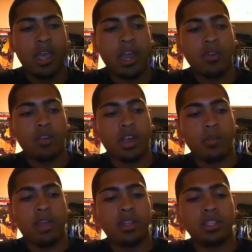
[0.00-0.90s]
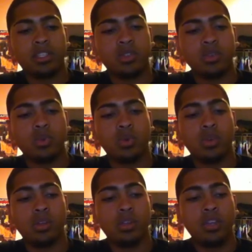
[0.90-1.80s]
and I'd recommend it to
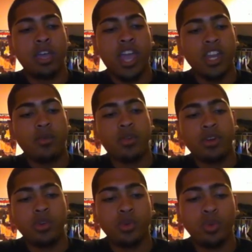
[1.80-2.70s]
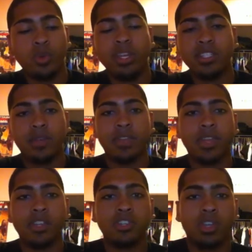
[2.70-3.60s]
anyone who is of
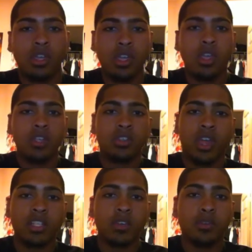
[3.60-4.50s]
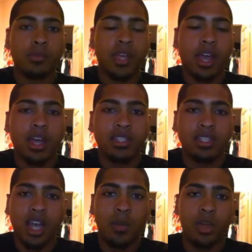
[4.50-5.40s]
age. So that's it for me,
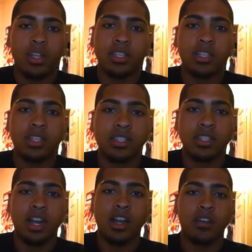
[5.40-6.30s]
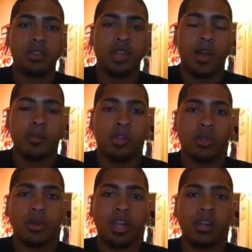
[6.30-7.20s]
guys. I'm Wellington, signing off with the Comic Book
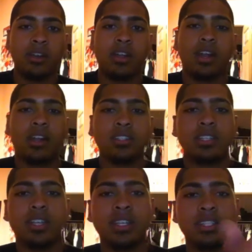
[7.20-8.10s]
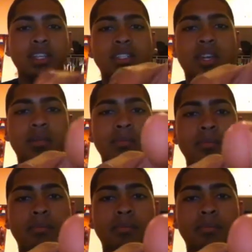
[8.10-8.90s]
Lowdown, and I'll see you guys next time.